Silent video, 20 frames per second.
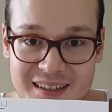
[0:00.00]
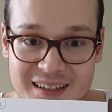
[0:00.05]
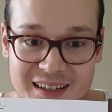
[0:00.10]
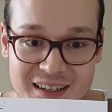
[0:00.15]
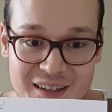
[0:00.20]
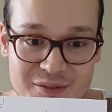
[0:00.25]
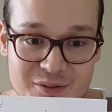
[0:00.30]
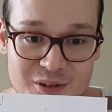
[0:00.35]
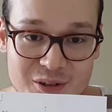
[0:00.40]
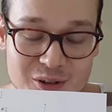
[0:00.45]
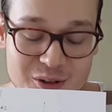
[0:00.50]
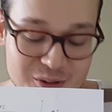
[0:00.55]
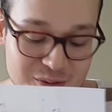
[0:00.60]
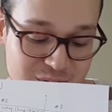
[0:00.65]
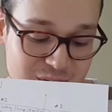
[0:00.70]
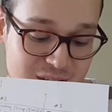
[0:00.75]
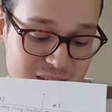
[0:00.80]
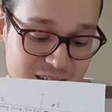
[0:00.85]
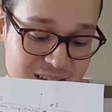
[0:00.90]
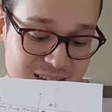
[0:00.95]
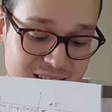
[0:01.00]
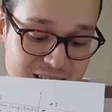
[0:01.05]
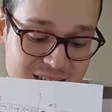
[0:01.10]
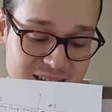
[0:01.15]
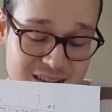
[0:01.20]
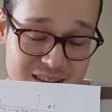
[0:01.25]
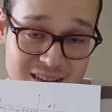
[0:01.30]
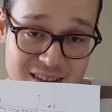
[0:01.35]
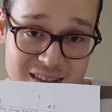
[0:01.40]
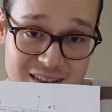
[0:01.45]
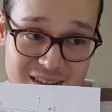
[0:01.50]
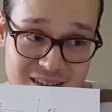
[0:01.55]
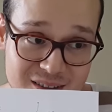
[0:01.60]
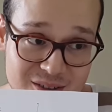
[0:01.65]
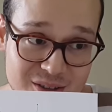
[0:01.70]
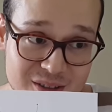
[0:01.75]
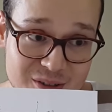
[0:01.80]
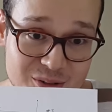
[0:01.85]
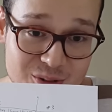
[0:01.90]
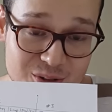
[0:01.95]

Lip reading: I have a lot of studies and I